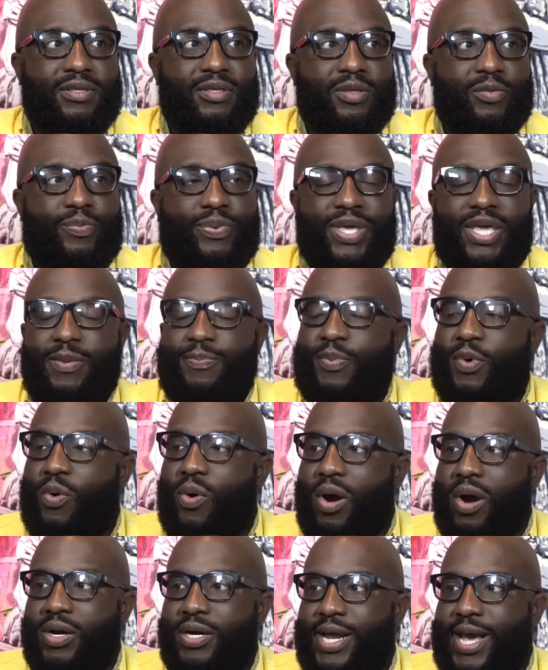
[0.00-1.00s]
People
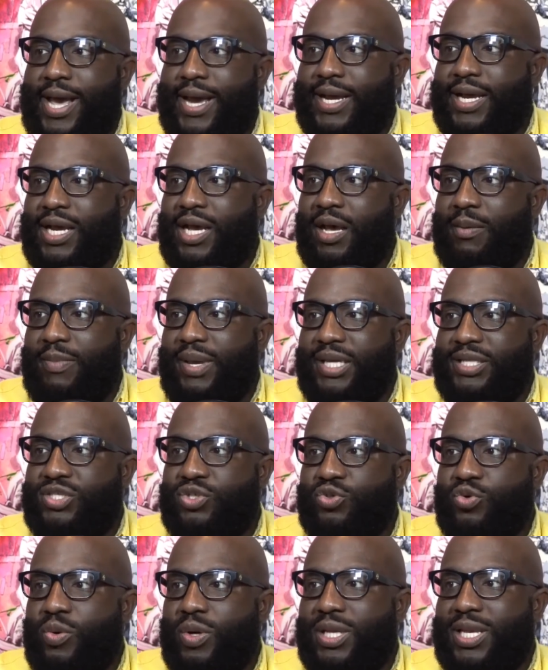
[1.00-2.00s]
are not coming
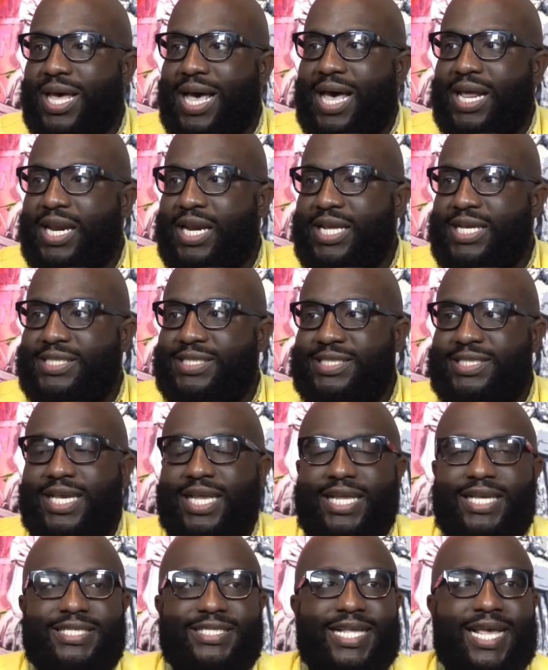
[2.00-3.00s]
to a lot of these
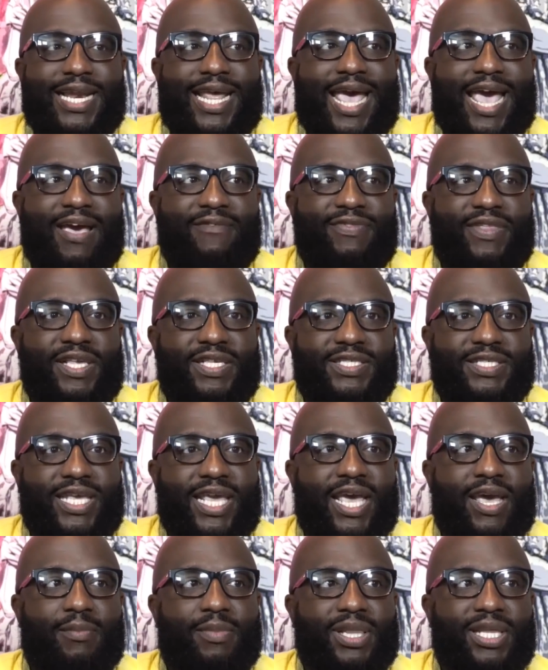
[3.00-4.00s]
cities that have these
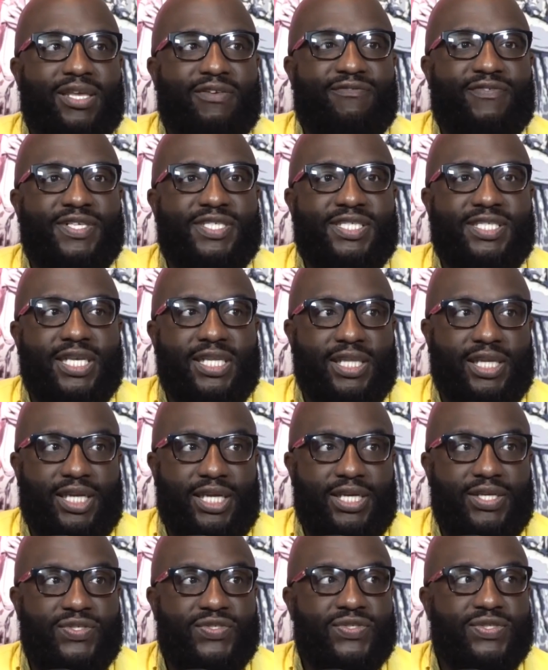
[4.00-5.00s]
gambling
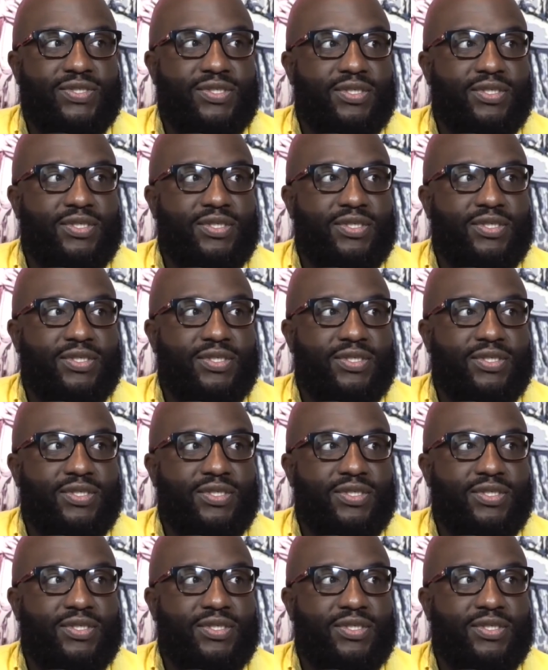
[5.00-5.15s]
facilities